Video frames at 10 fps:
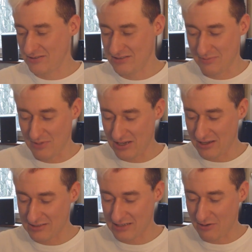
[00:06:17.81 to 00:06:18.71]
similar
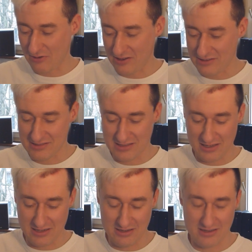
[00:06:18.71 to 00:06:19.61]
downers,
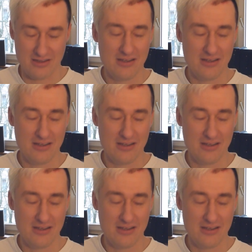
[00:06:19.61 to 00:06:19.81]
and